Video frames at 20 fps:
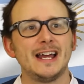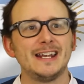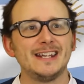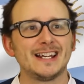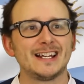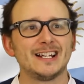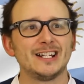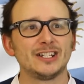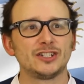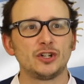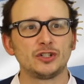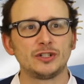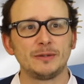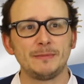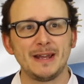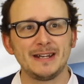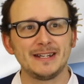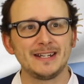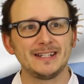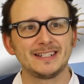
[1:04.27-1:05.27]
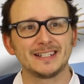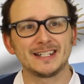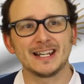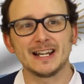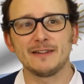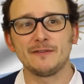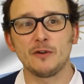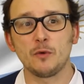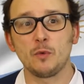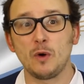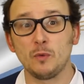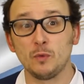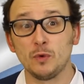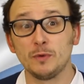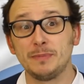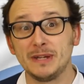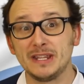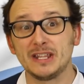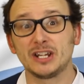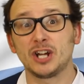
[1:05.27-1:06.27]
and Nicolas Otamendi to deliver what
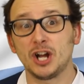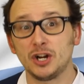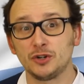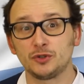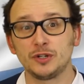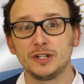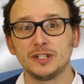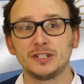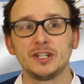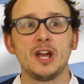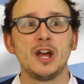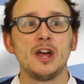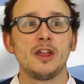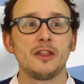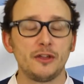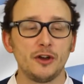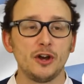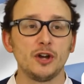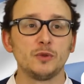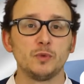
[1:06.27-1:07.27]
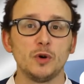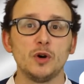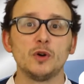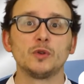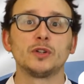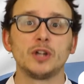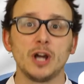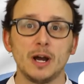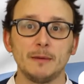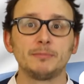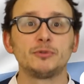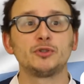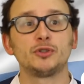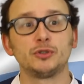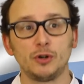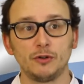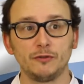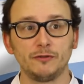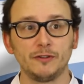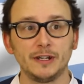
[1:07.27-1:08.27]
would be the country's third World Cup
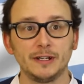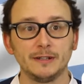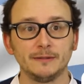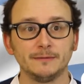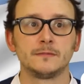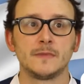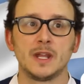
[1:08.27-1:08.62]
trophy.